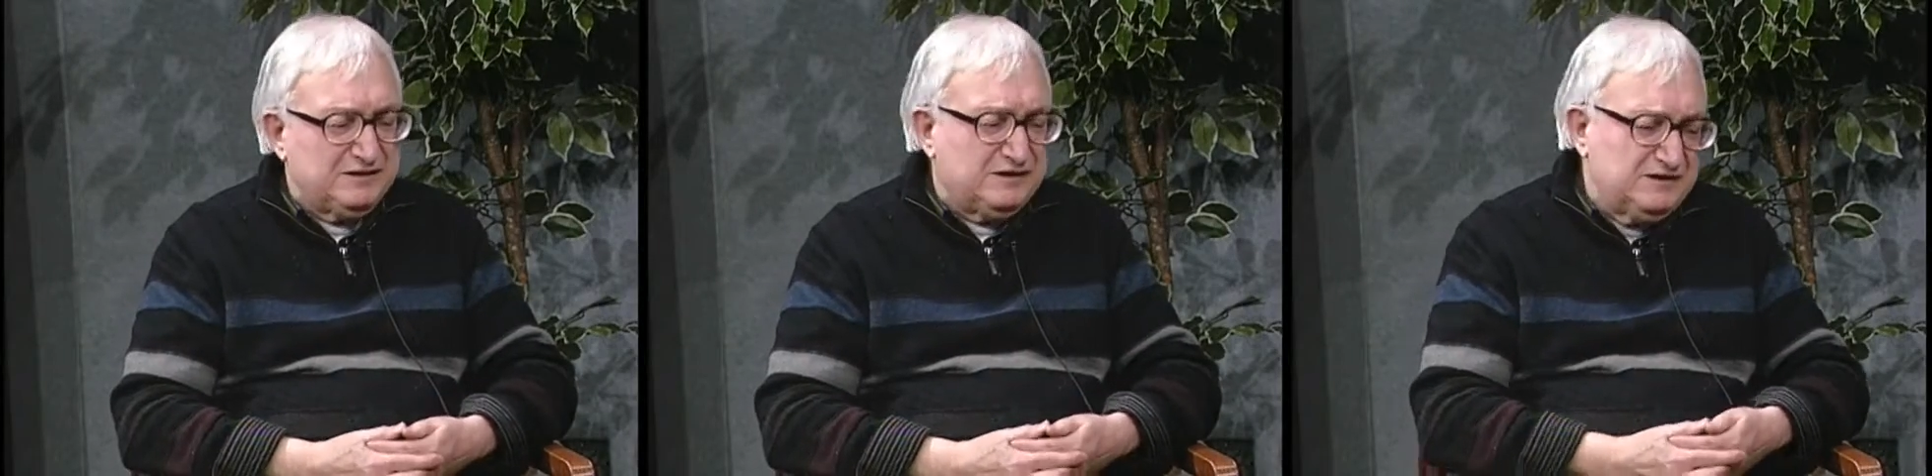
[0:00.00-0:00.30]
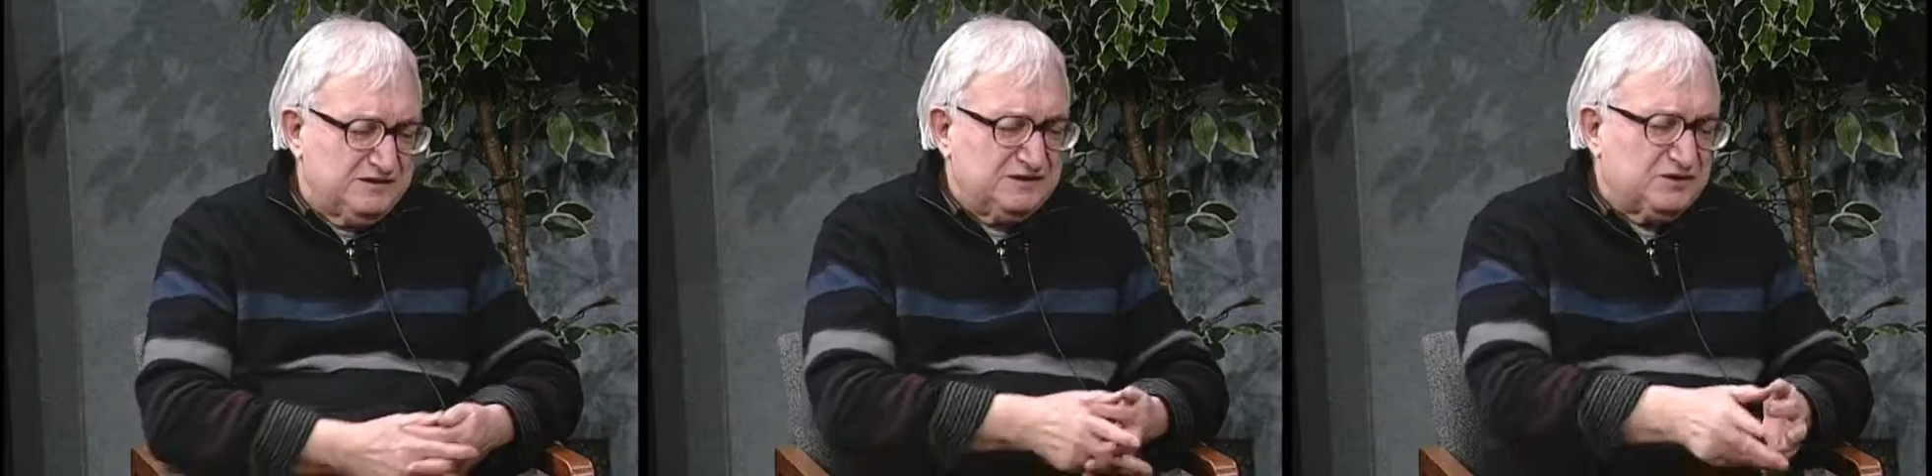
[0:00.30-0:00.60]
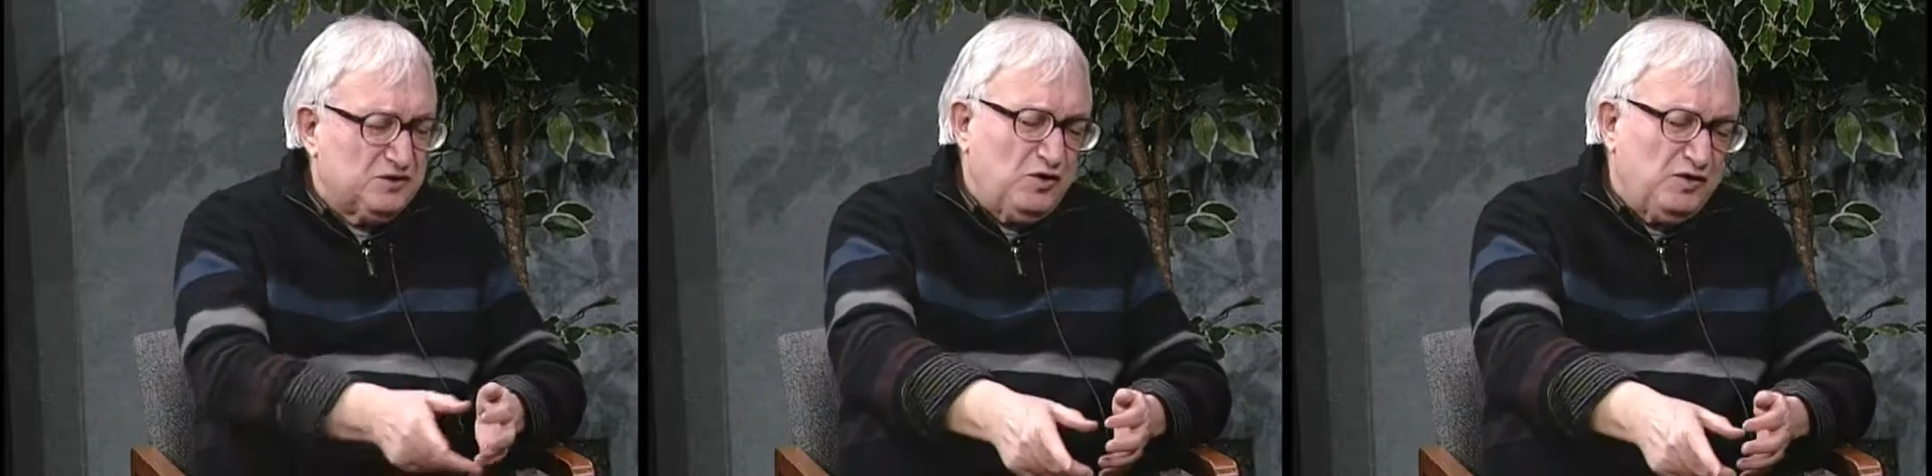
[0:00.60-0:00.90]
This is
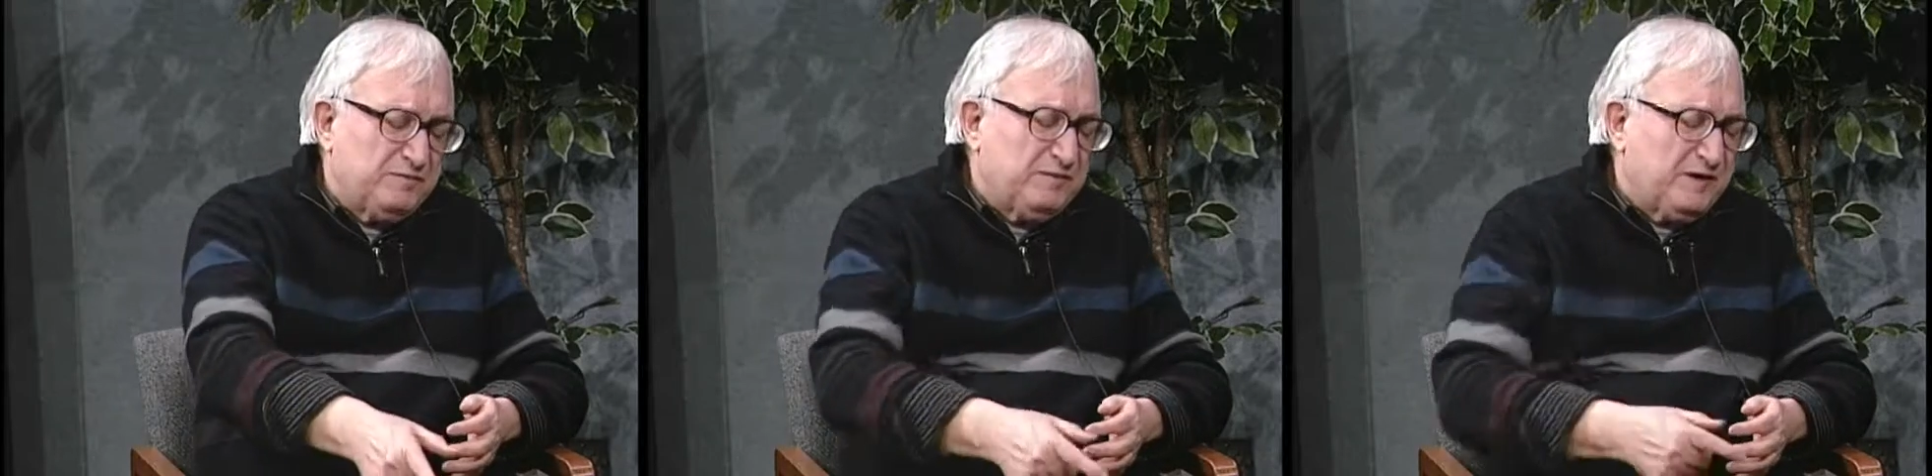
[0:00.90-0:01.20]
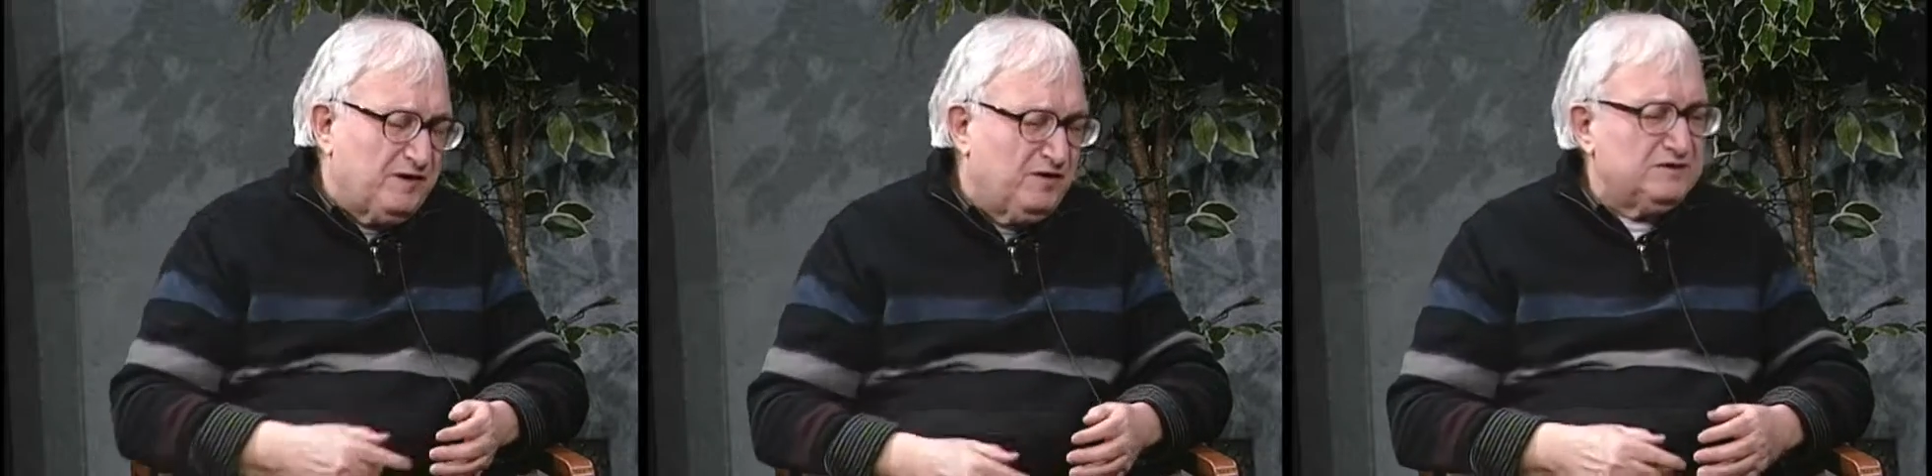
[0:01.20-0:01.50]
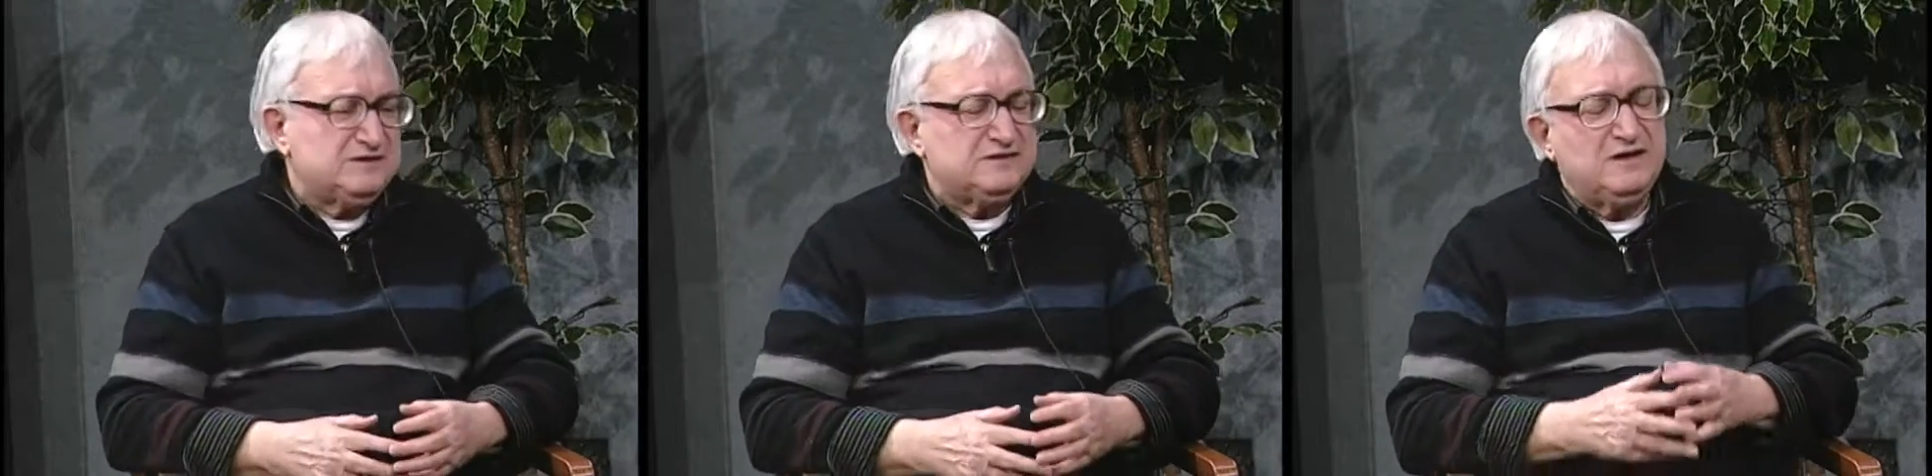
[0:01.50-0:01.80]
good
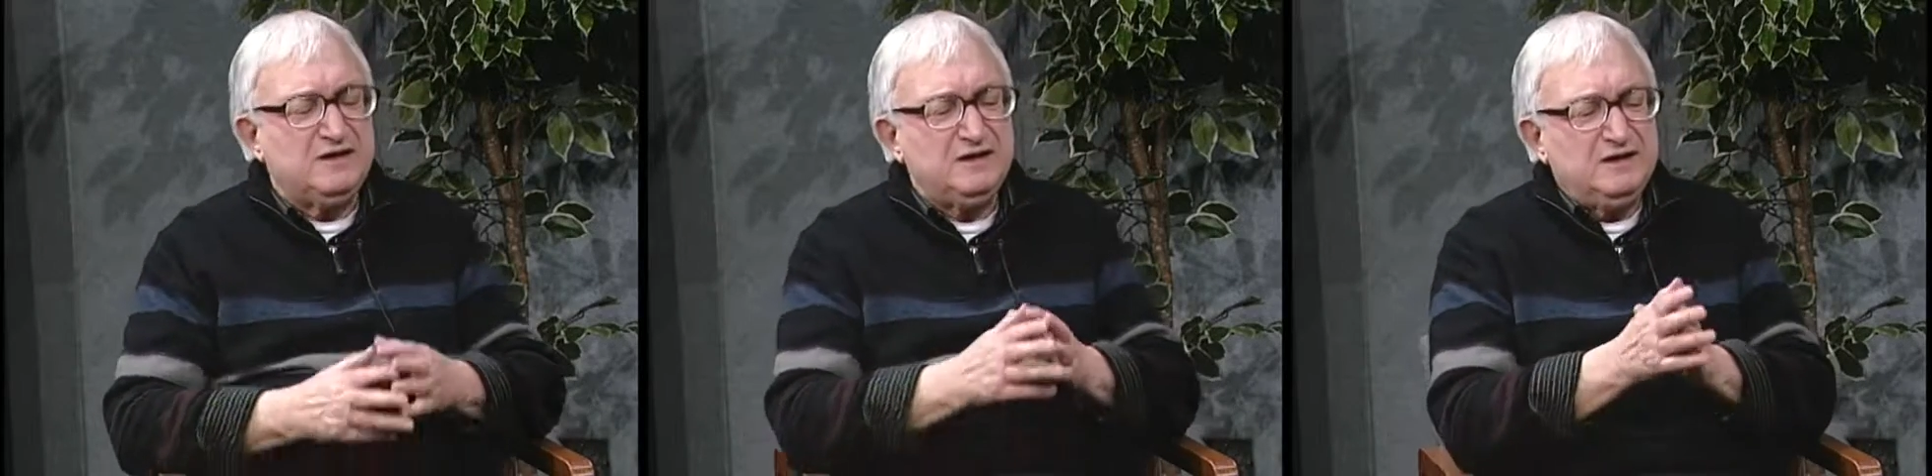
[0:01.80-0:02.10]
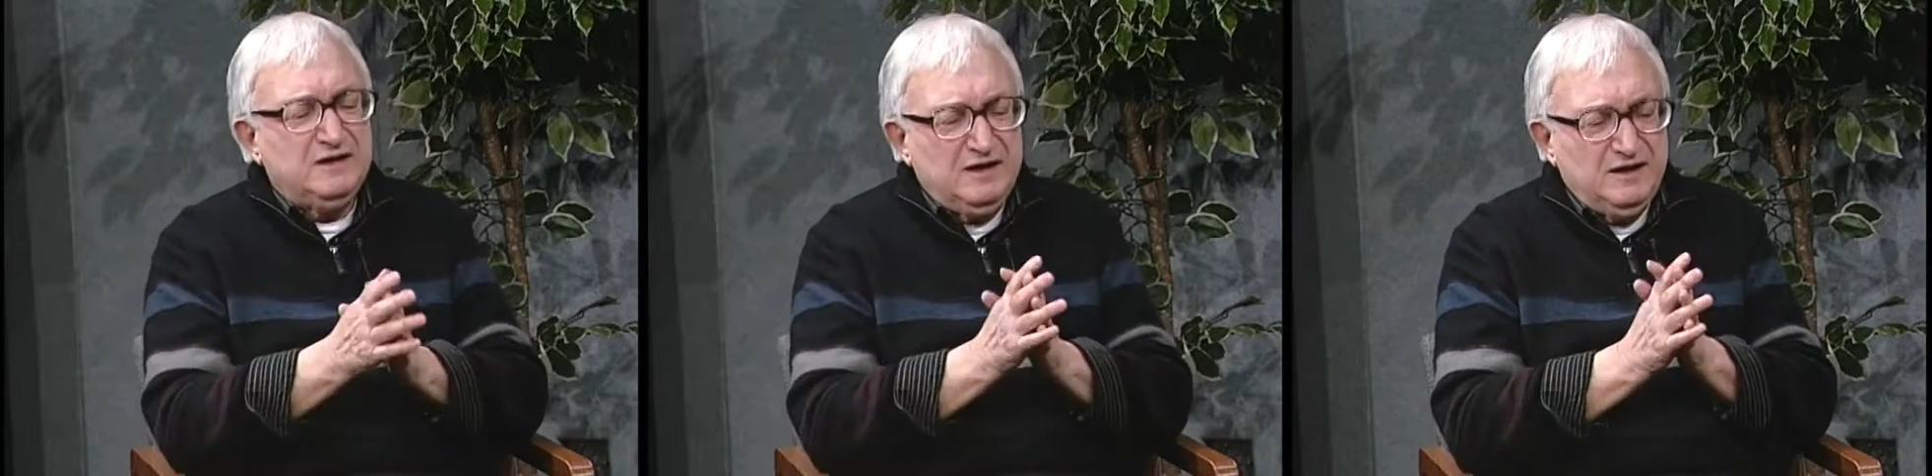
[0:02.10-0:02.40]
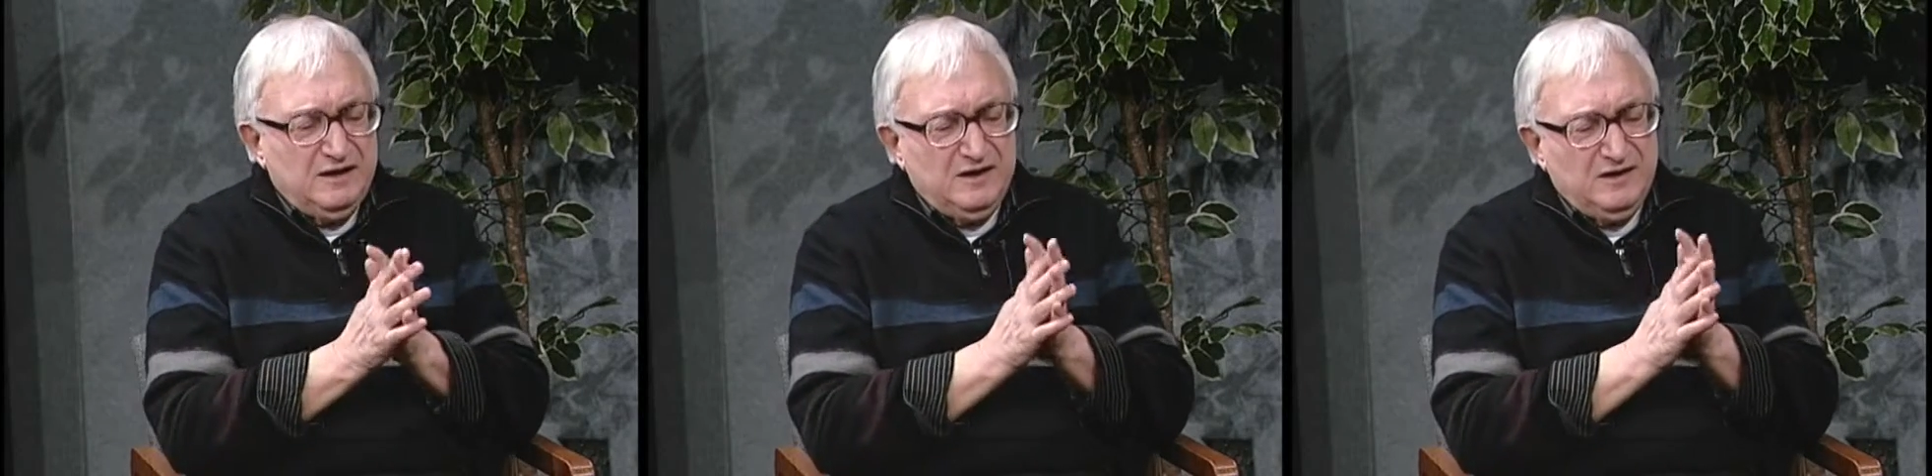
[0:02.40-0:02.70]
because
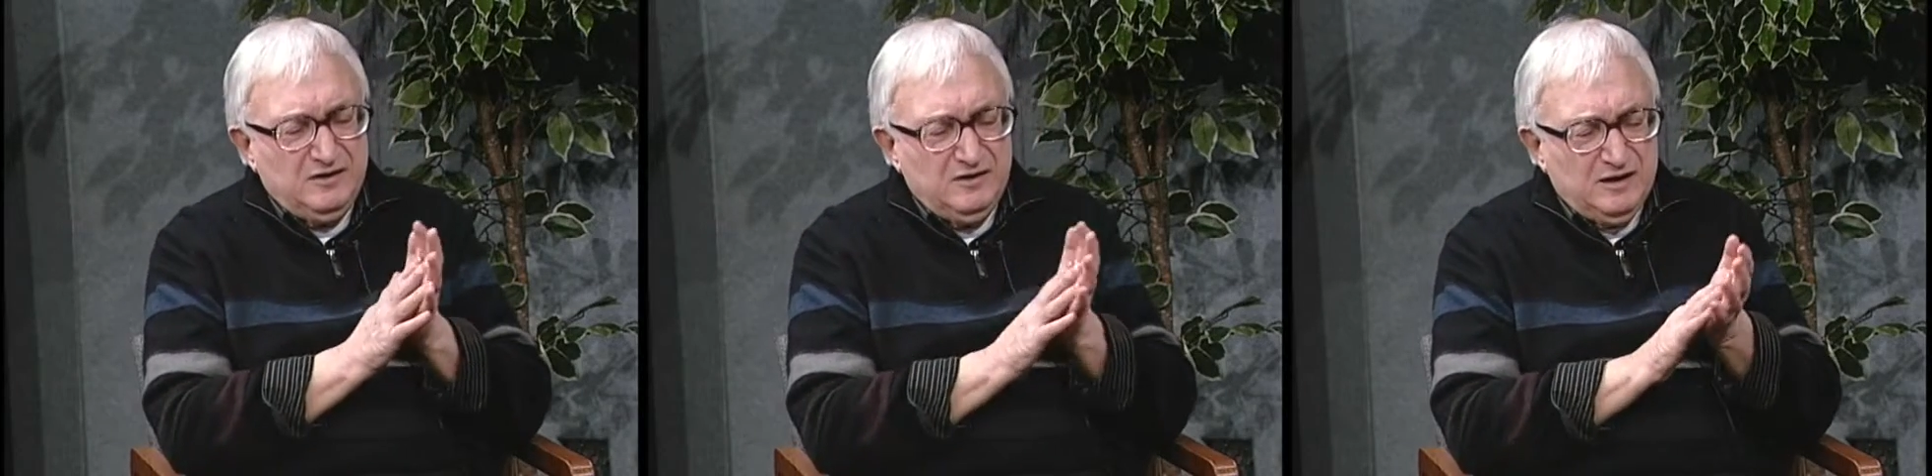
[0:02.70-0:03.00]
you